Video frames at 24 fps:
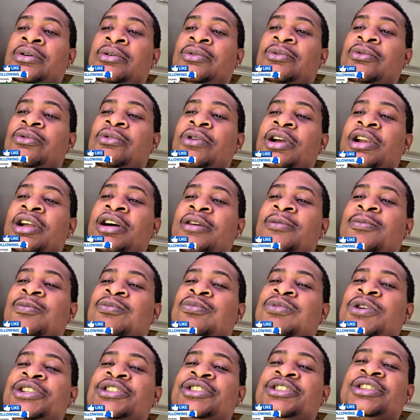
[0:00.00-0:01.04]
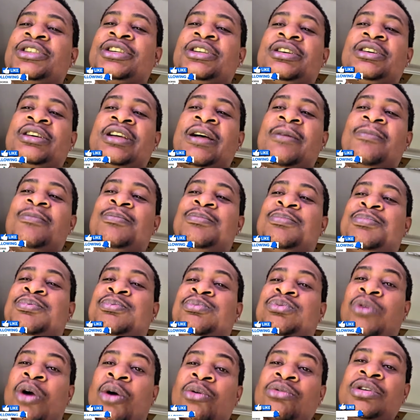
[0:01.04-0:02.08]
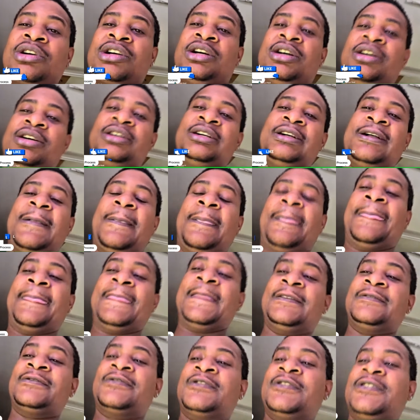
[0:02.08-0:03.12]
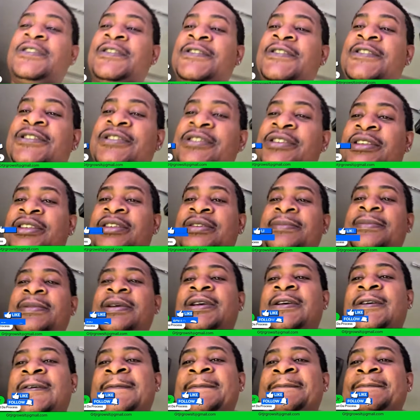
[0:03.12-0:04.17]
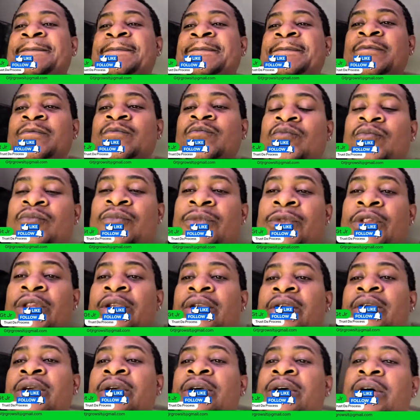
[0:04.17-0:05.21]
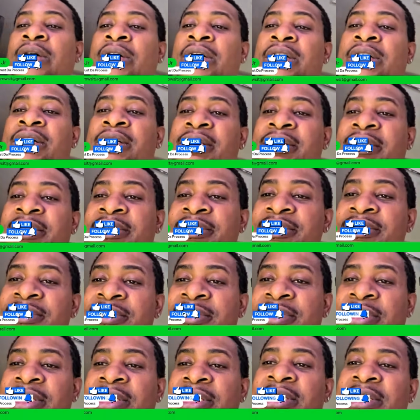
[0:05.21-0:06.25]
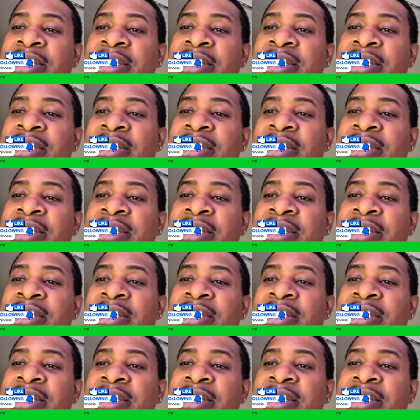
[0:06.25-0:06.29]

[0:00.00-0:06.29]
What up with your rope? It's good to see you, man. Let's see.